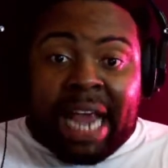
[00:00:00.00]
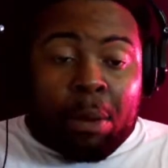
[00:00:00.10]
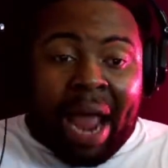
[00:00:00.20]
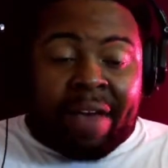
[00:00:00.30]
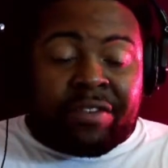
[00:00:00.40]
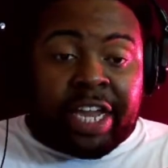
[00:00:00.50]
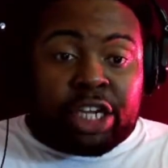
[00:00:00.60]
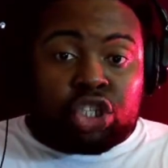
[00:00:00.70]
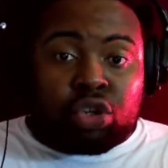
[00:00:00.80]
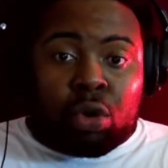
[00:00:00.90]
how we're having a
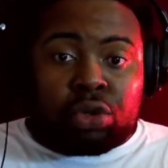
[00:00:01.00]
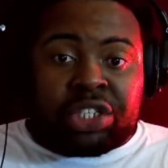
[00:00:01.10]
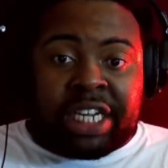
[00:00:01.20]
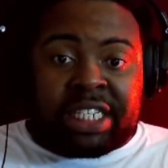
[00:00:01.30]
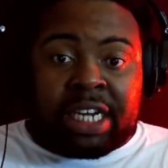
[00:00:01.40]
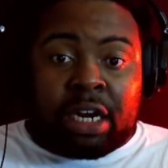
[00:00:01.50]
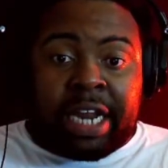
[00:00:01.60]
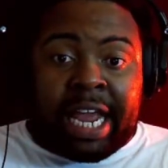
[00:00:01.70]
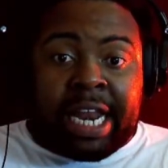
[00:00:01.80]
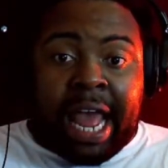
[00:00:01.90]
historical season on
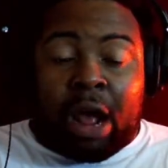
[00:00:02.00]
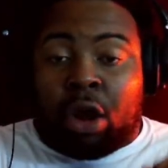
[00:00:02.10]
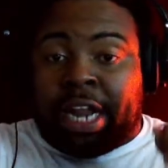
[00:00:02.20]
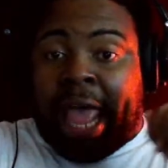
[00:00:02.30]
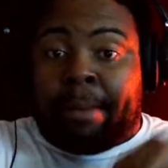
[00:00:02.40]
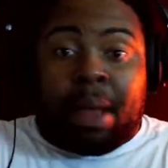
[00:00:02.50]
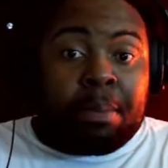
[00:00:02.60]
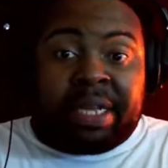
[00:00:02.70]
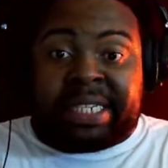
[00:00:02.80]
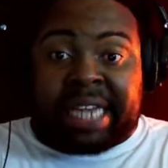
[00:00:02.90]
in the, on the
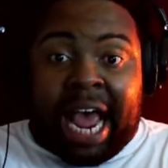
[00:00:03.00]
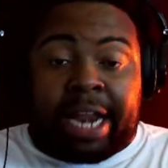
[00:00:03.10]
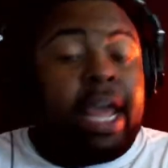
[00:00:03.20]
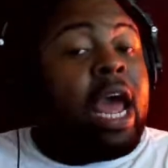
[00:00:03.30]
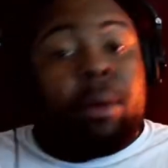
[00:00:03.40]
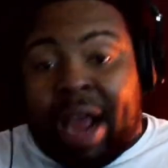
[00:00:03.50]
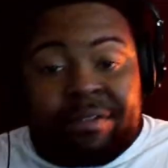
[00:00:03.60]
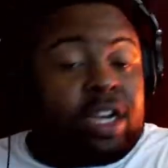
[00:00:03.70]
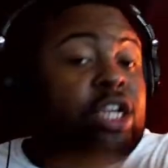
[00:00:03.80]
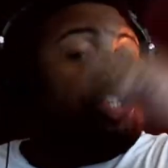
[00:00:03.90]
MLB side, and we're
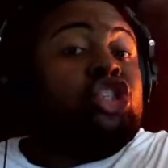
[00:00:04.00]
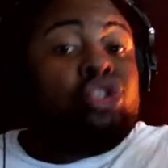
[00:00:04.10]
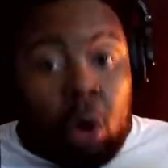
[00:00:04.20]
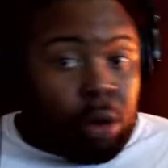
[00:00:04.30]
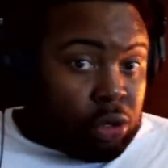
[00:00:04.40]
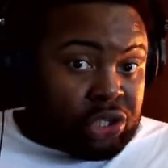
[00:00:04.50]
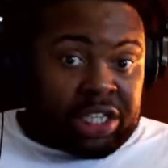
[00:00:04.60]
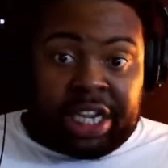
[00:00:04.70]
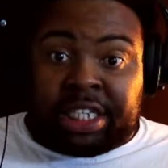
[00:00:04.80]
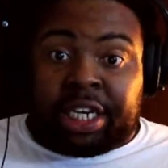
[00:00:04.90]
having a historical
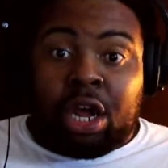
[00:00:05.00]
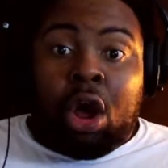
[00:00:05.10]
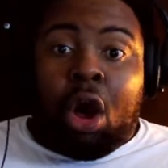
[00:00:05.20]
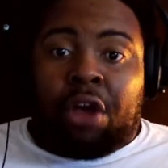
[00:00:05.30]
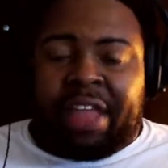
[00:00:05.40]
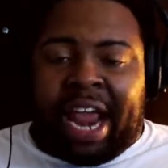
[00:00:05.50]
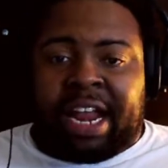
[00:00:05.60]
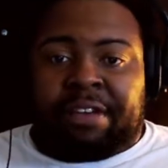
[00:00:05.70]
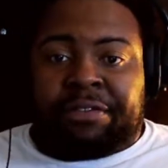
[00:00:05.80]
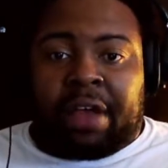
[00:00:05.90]
season on the
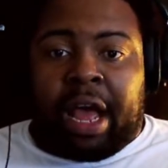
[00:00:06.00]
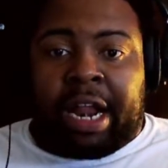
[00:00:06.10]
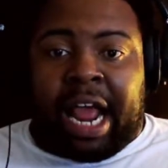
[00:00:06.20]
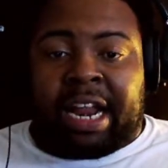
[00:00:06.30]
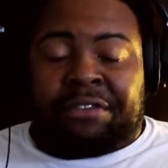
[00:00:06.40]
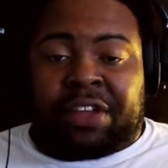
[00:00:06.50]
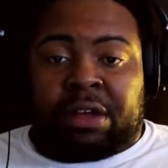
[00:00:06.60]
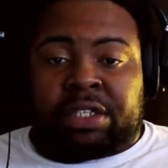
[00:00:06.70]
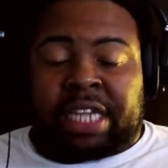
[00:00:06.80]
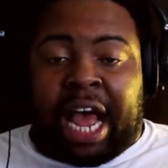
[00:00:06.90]
NF, uh, NFL
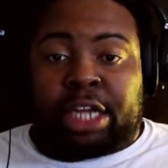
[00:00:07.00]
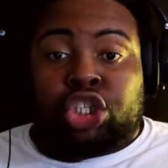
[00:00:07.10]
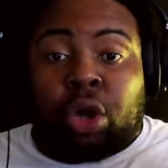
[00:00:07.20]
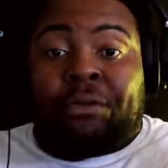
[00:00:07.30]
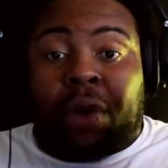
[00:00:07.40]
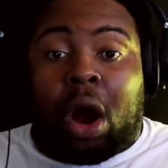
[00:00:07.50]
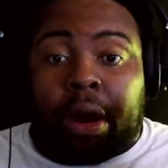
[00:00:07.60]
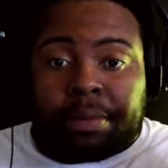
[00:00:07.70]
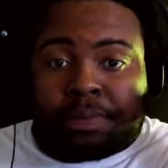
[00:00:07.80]
side so far.